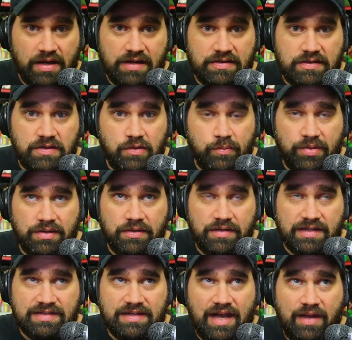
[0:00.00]
you guys do, but
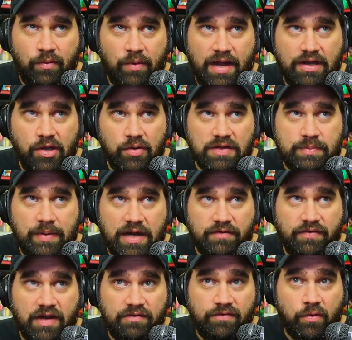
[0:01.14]
that's not what I go to
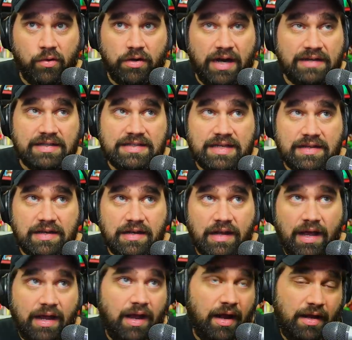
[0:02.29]
Spotify for. Not to say that
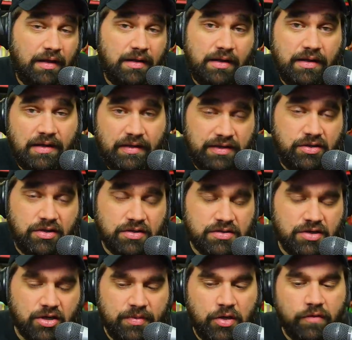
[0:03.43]
uh, they couldn't
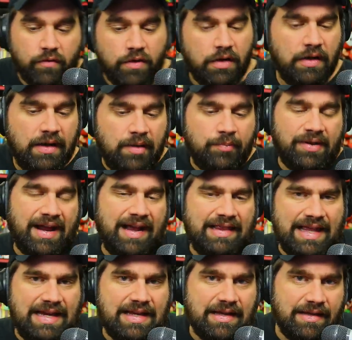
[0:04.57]
turn me over, but I
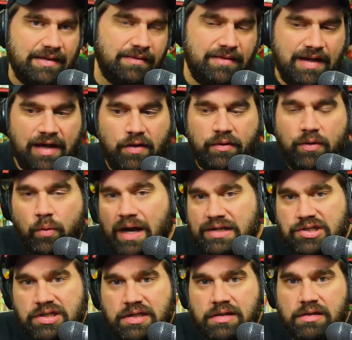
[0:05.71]
like not only
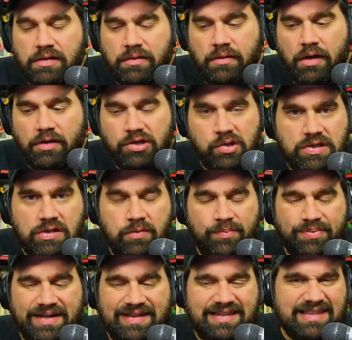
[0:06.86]
watching uh, on YouTube,
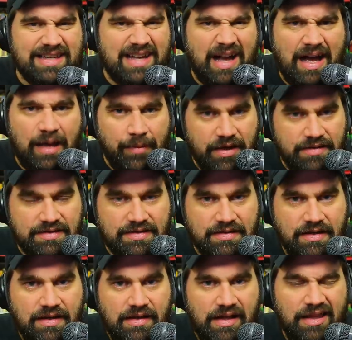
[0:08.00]
but I like the comments.
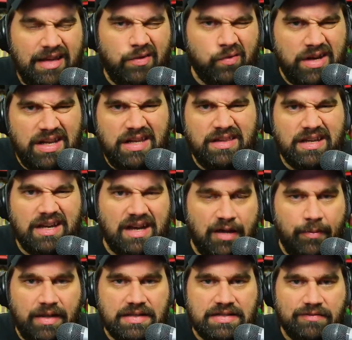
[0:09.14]
I like reading the
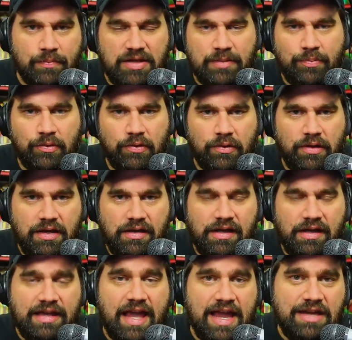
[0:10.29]
comments of the people
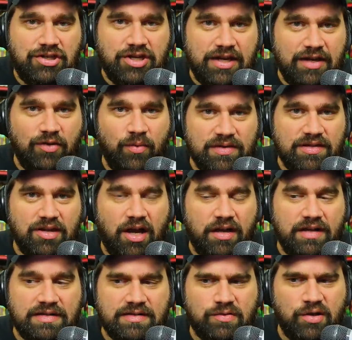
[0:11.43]
engaging with the
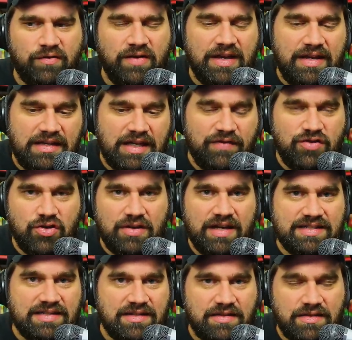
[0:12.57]
audience. It sort of gives you a
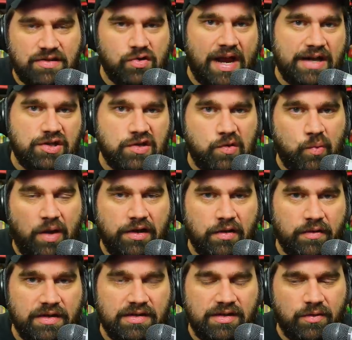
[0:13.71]
nice distraction while
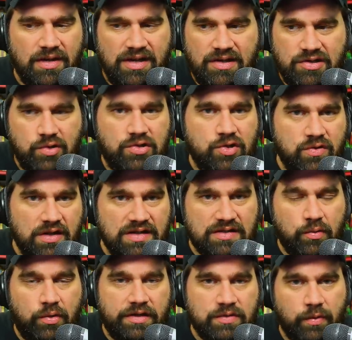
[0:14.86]
you're, you know, do two things
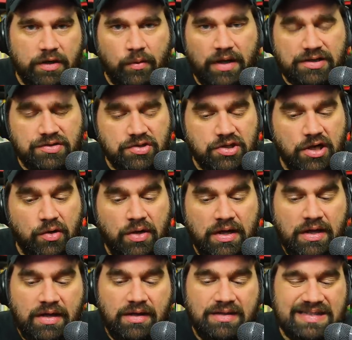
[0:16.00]
at once while you're watching the show.
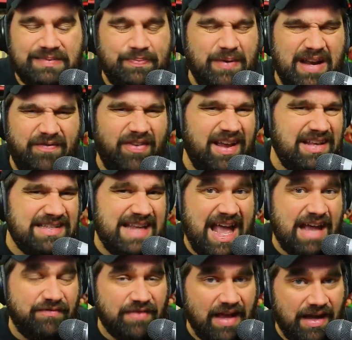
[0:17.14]
Spotify doesn't
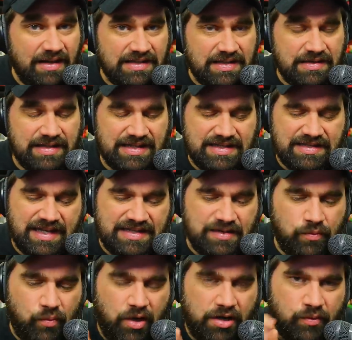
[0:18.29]
have that. A, that's that's a
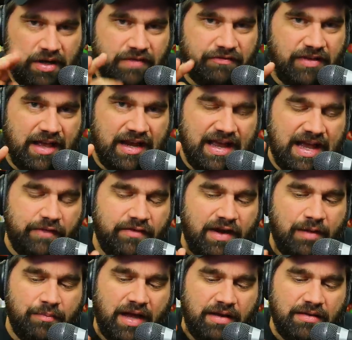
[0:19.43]
one red flag I have that
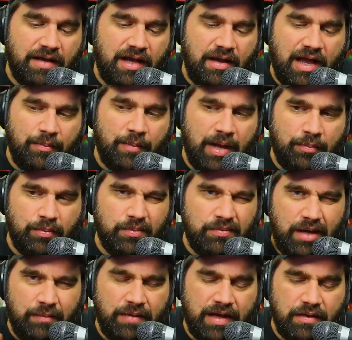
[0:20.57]
I'm not I'm I'm,
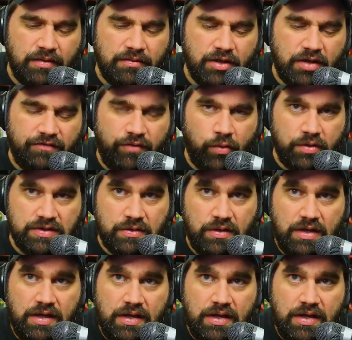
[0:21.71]
I'm not looking forward to.